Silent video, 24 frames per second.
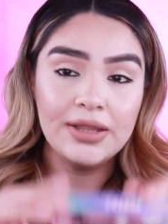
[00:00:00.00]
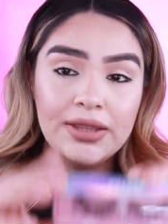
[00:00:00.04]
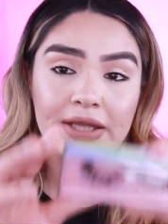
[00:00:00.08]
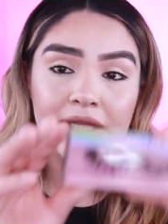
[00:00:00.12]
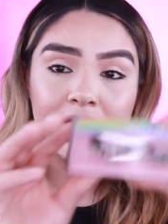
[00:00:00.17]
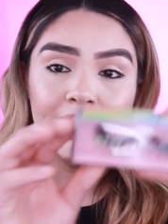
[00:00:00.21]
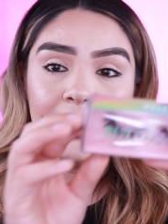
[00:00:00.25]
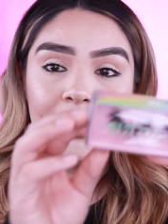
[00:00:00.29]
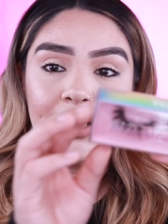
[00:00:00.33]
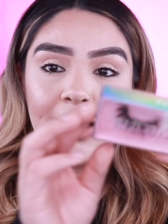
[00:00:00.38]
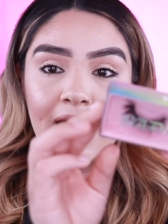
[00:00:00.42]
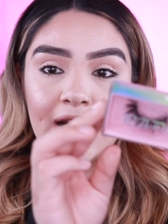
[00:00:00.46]

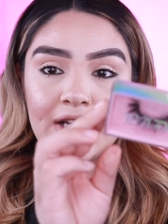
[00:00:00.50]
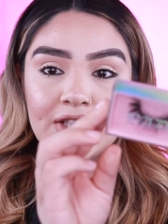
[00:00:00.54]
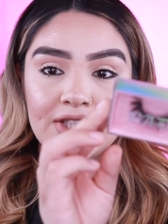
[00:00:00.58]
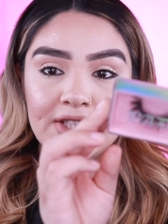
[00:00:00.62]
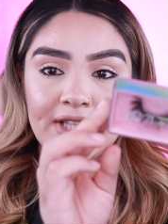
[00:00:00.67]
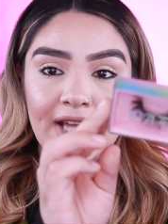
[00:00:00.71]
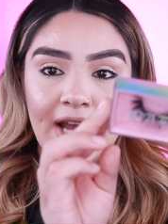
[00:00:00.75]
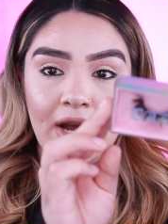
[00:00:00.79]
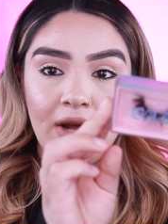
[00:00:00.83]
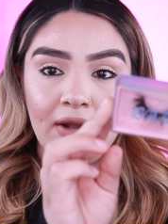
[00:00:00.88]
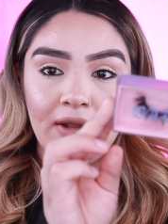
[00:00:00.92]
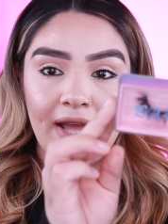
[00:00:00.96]
the lash
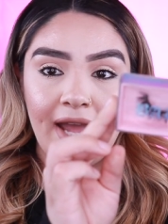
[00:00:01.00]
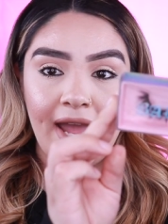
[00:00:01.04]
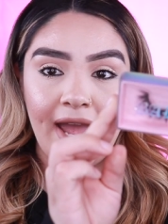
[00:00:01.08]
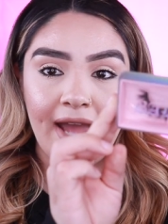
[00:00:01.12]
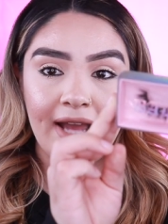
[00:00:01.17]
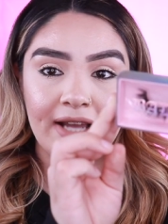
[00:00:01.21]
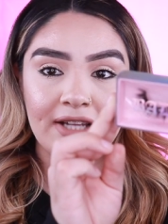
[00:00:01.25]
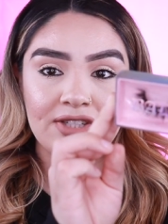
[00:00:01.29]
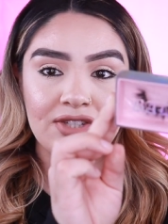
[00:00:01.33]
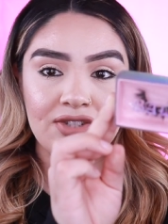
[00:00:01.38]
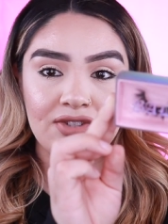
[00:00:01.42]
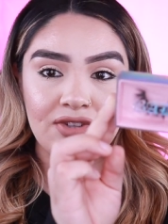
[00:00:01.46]
style
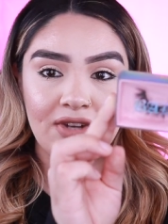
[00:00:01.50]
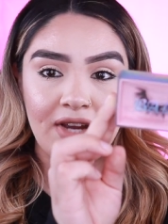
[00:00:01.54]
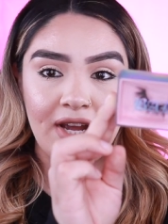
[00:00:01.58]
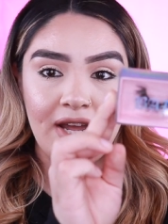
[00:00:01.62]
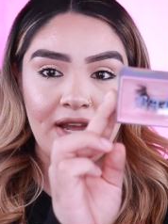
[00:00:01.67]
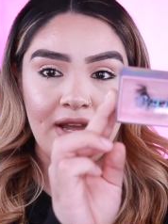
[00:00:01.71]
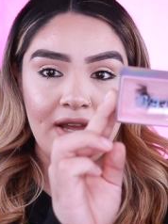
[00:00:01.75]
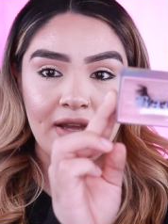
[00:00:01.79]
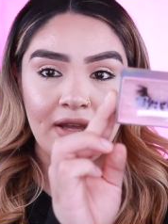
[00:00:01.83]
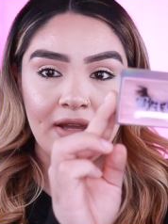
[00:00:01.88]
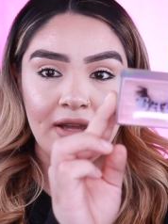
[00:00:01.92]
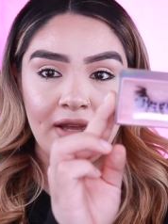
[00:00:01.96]
extra
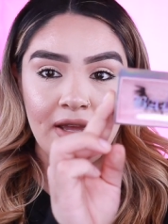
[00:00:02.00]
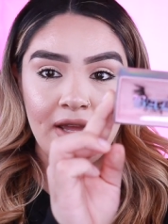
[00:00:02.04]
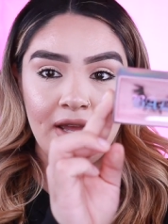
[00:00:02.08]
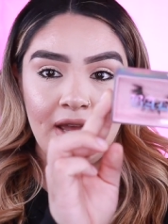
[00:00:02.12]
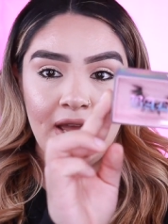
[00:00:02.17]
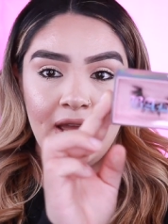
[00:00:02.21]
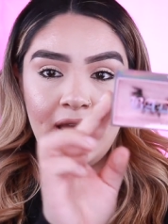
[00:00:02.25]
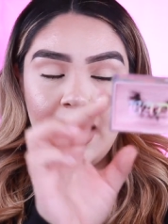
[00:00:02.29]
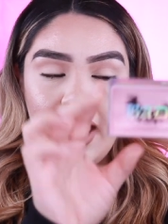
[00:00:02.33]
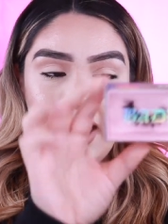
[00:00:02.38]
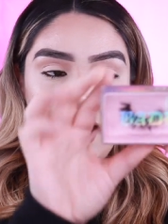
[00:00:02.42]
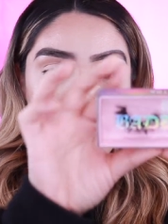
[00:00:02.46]

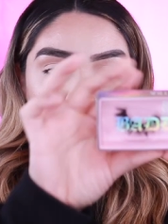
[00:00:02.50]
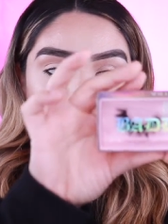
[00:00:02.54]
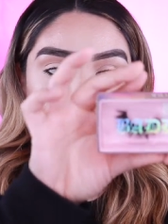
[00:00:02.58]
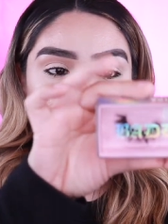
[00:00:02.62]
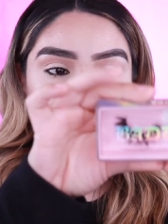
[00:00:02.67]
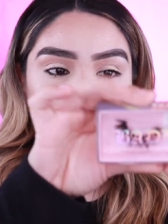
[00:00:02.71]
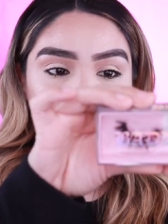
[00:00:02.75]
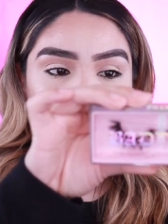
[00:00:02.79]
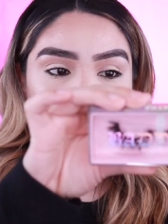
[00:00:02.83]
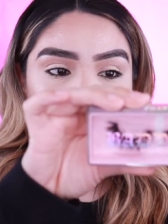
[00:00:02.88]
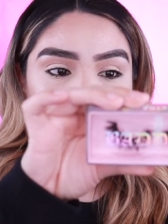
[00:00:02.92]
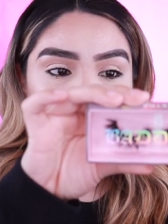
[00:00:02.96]

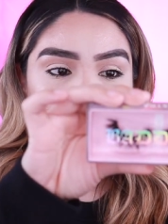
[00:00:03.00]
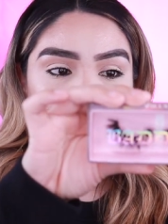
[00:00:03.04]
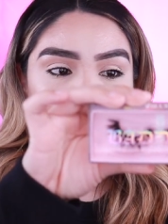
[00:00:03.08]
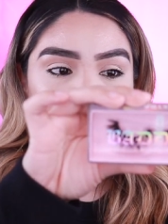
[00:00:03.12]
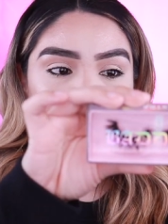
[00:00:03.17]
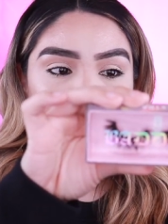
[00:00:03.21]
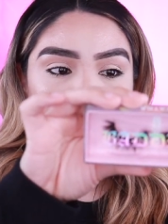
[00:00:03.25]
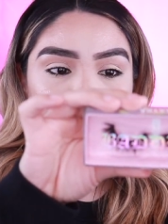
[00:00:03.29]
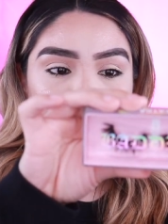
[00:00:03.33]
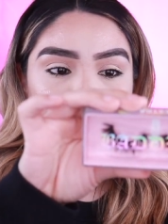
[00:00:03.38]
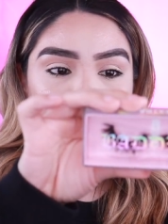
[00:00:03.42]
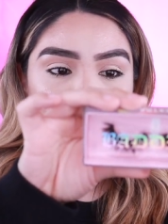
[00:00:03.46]
and i
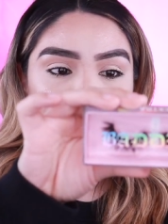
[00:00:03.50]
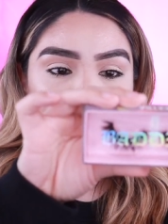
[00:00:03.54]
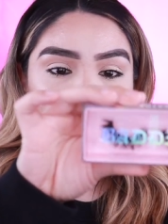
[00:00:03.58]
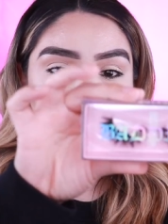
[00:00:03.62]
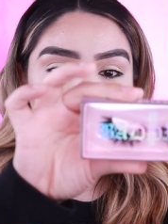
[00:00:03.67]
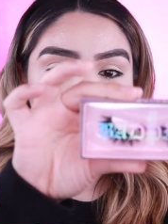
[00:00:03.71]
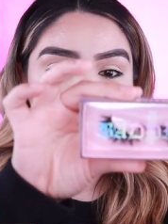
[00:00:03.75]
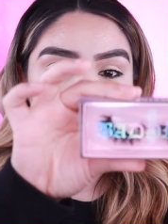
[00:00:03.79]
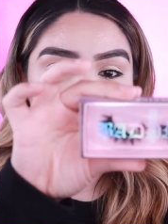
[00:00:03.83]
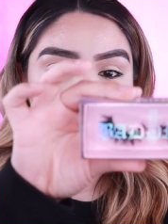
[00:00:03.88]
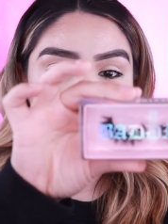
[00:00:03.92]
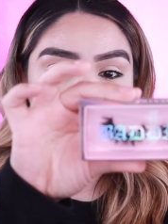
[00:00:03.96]
know you
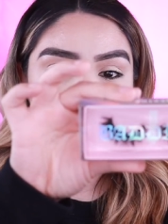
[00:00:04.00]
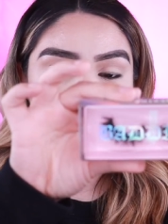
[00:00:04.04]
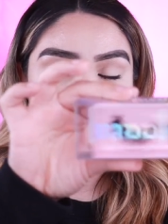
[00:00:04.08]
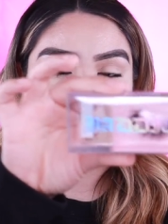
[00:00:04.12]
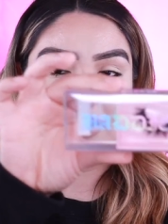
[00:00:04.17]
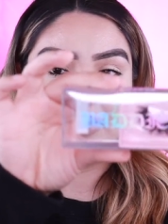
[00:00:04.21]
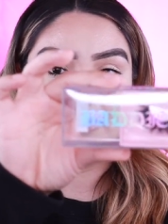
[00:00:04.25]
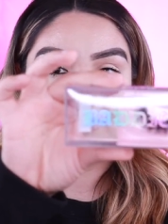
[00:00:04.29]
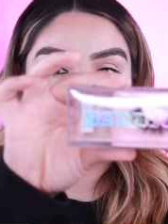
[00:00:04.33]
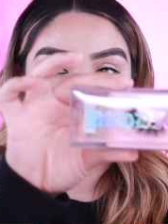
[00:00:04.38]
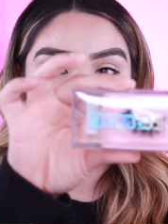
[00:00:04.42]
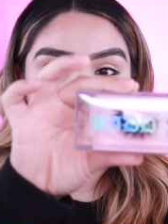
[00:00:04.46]
guys
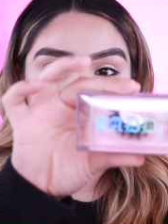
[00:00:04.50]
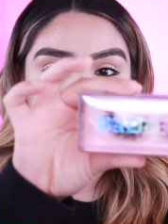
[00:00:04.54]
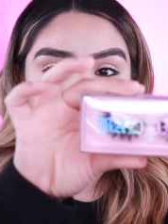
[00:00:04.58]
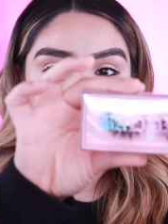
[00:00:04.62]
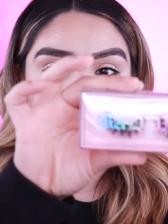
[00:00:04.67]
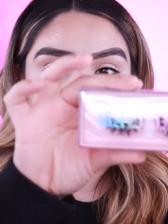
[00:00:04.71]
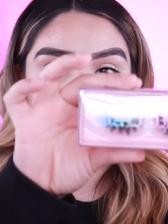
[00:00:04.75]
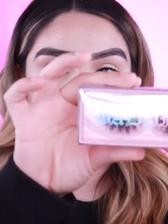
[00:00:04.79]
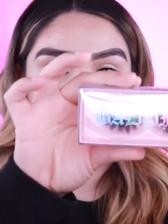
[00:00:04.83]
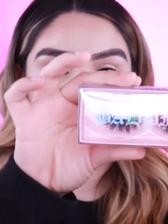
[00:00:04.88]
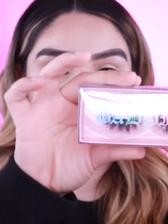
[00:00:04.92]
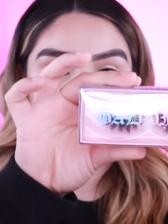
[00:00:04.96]
um
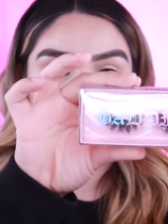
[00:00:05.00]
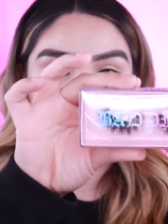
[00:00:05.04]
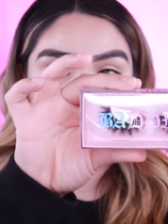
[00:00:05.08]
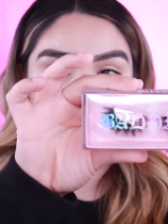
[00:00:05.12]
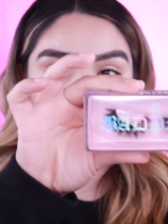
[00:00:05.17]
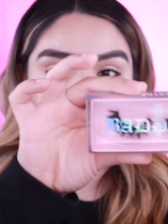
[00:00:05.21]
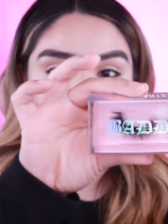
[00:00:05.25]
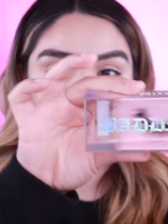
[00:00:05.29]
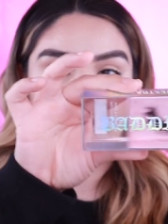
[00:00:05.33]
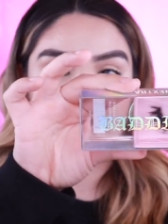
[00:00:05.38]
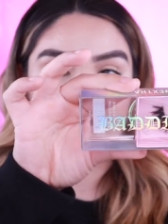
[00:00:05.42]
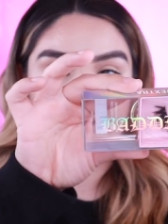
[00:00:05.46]
see as you guys
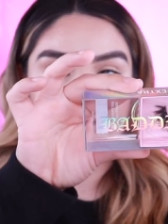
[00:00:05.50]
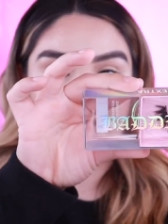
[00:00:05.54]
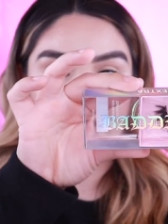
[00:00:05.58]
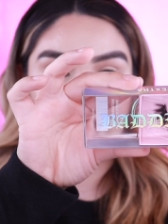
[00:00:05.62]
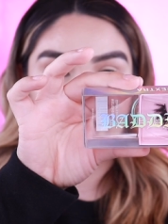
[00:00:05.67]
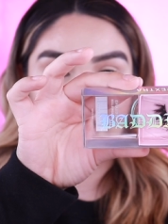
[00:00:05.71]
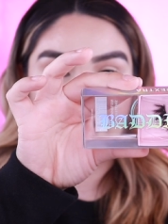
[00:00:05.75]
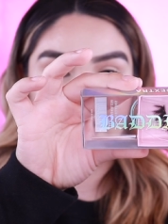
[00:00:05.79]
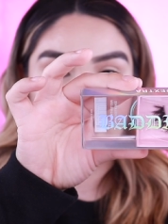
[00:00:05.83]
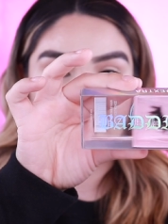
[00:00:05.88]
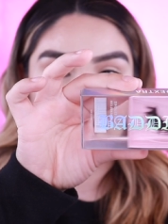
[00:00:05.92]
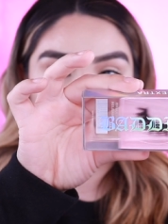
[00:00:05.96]
can tell
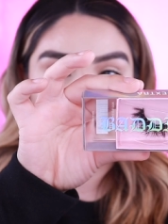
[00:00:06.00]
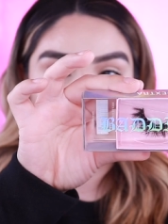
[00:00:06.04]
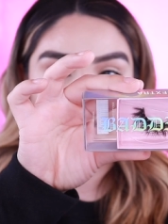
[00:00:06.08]
they